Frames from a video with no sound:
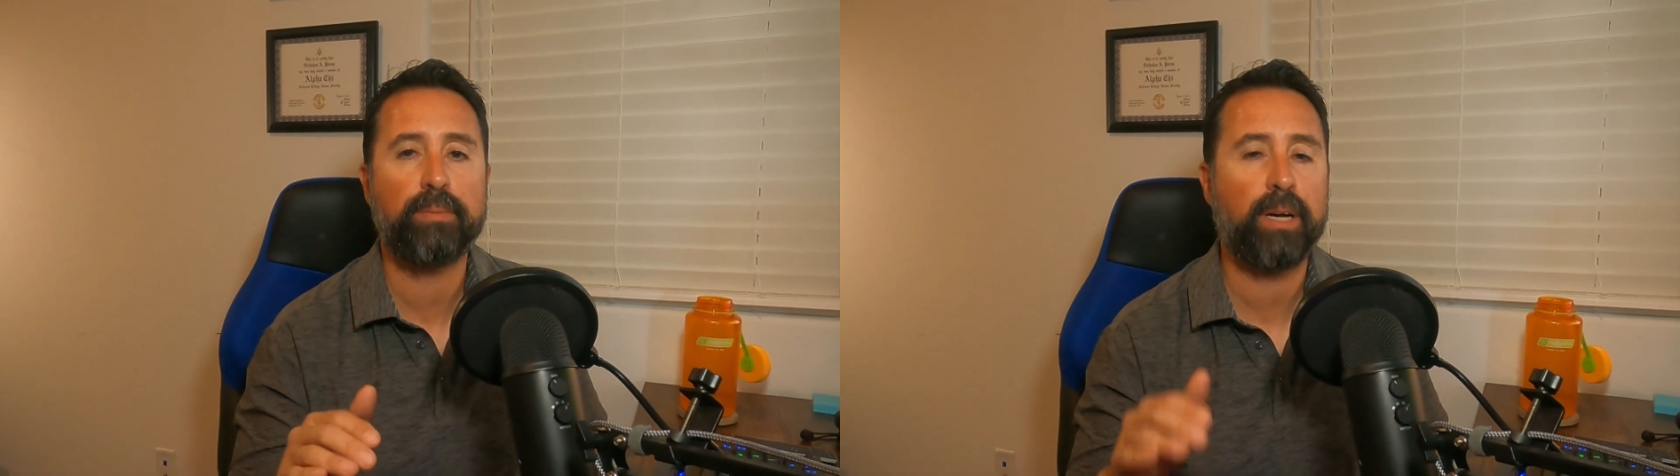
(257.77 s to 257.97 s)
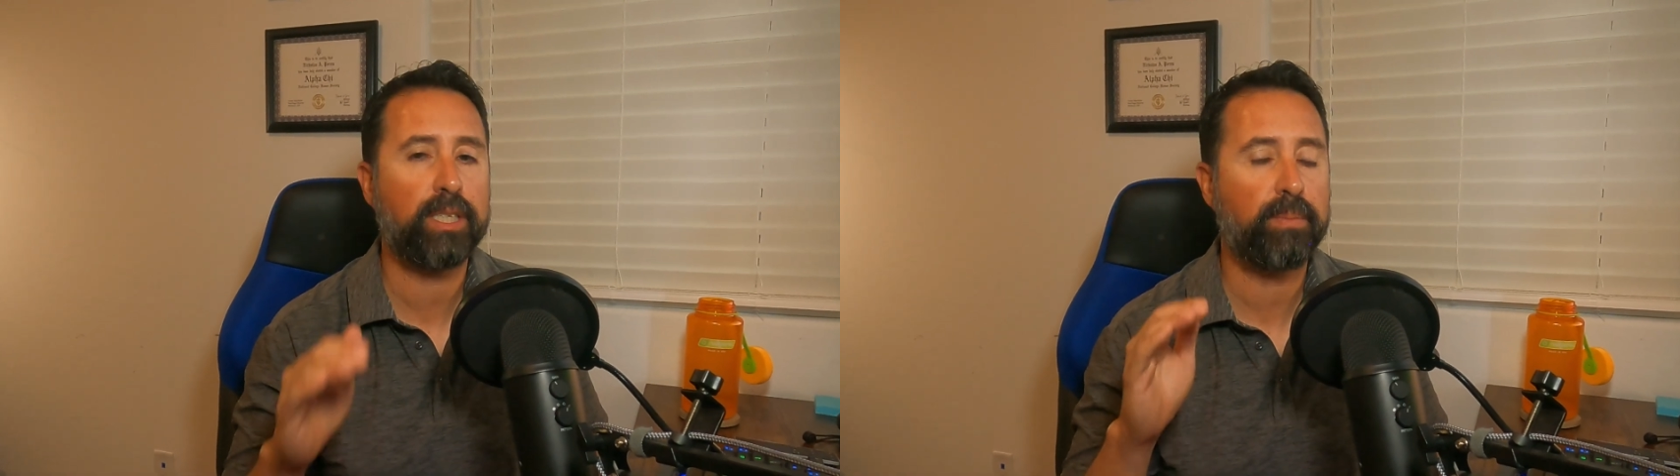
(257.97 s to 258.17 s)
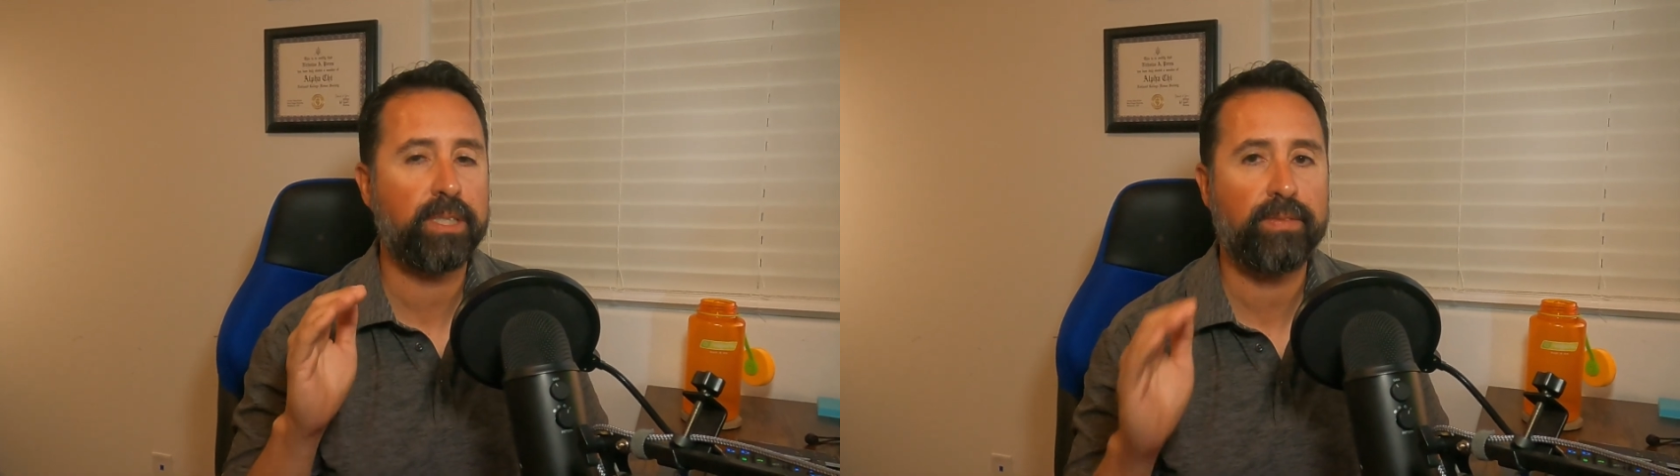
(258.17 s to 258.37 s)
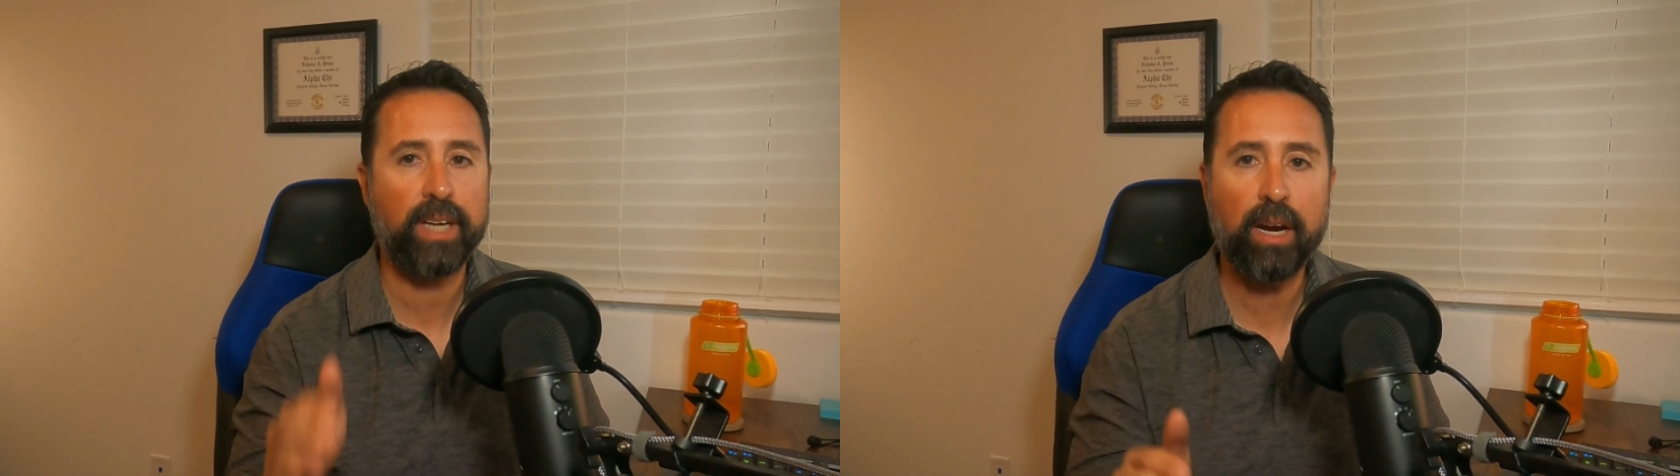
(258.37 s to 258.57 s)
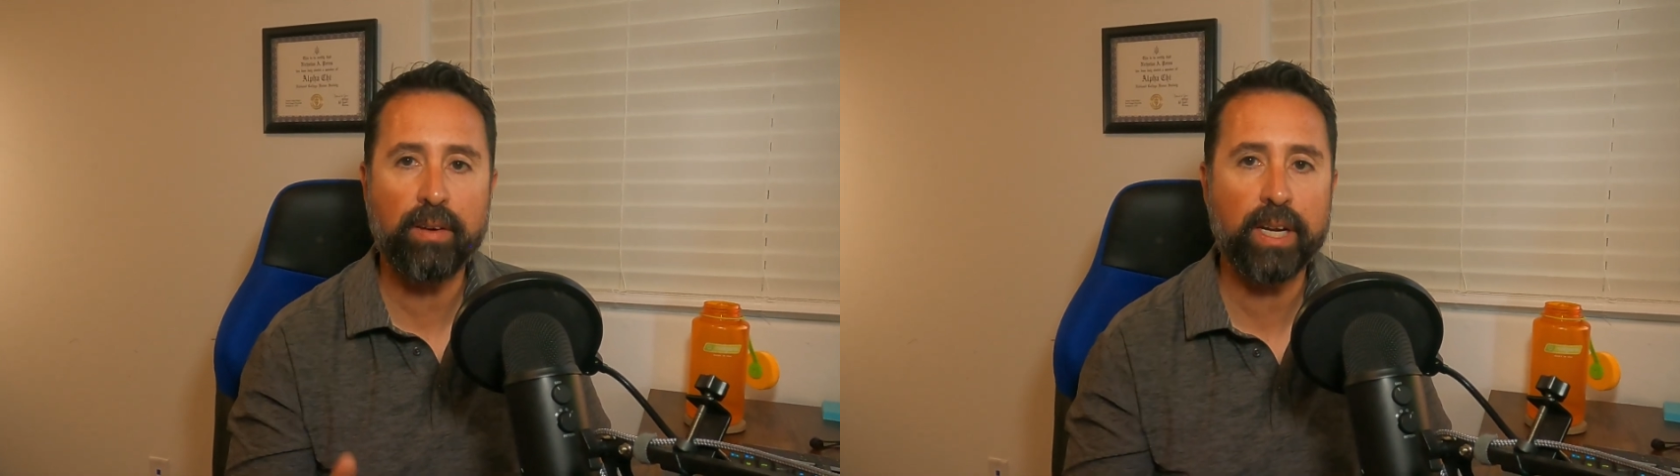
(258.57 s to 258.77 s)
about specific
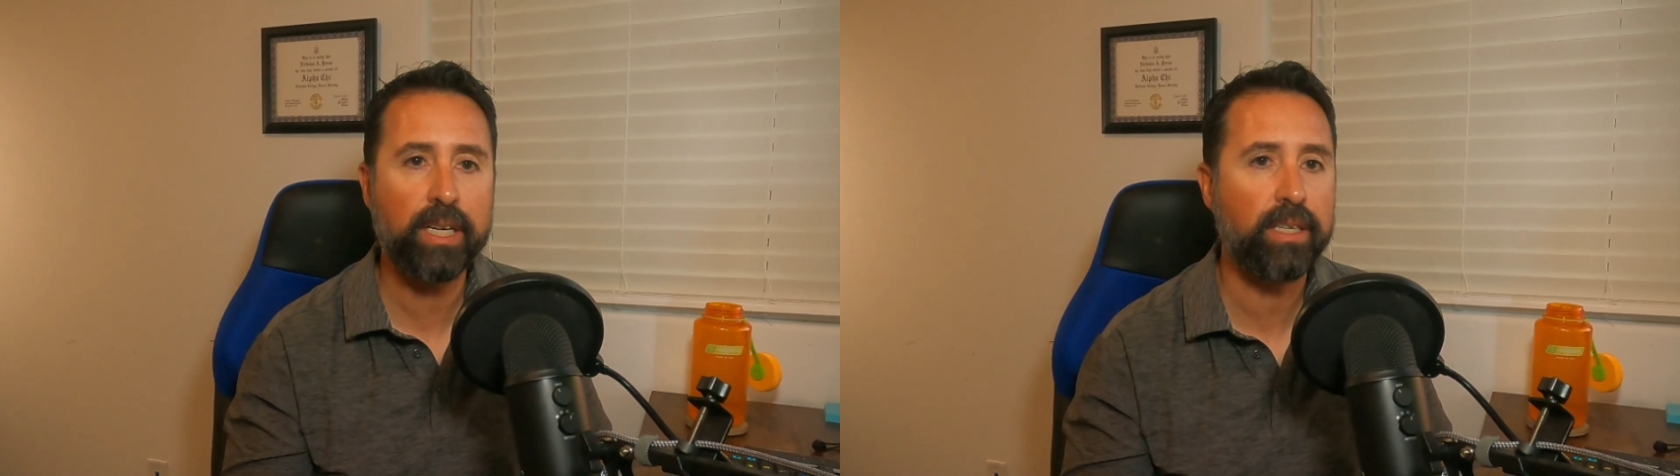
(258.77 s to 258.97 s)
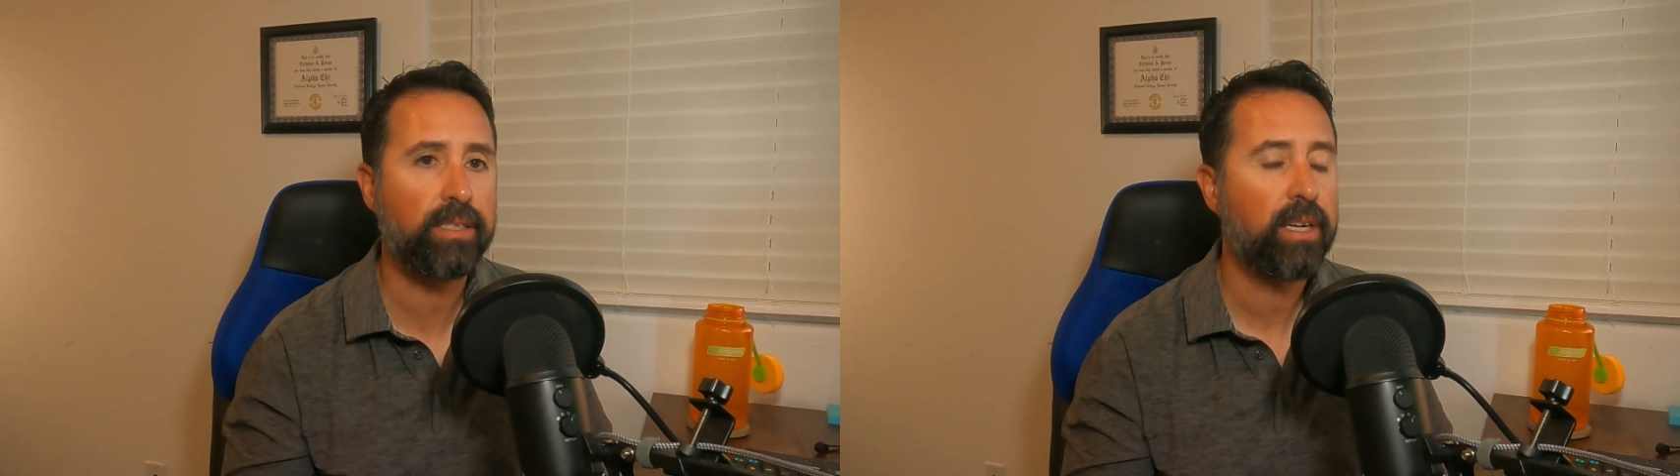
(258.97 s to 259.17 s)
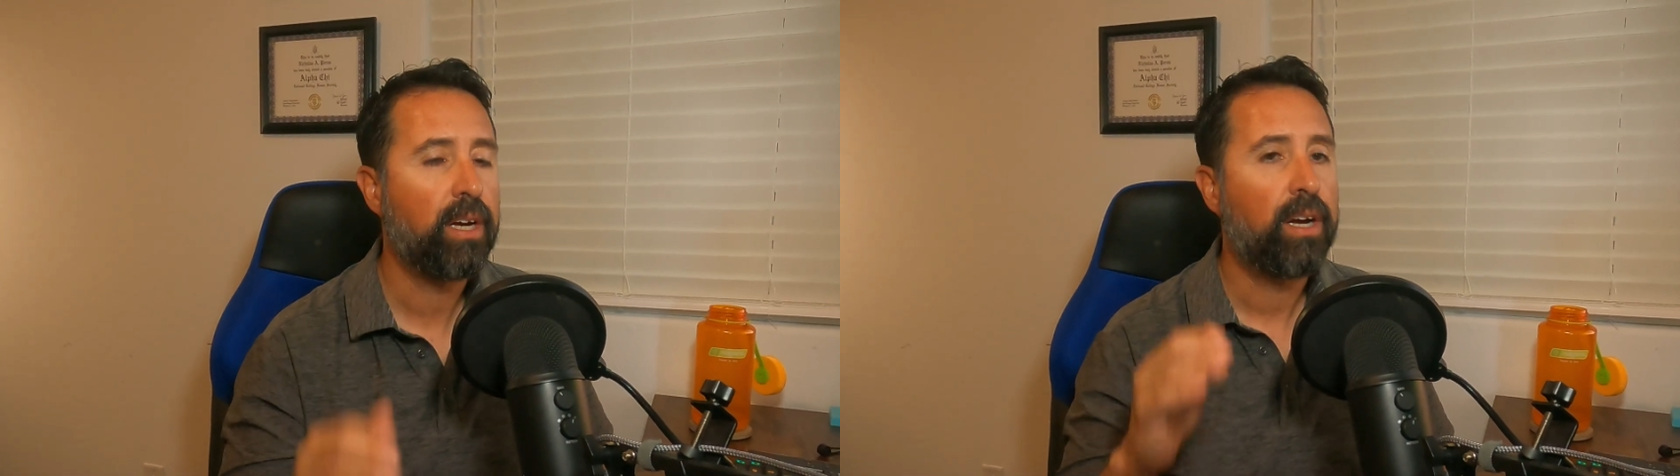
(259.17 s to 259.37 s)
areas,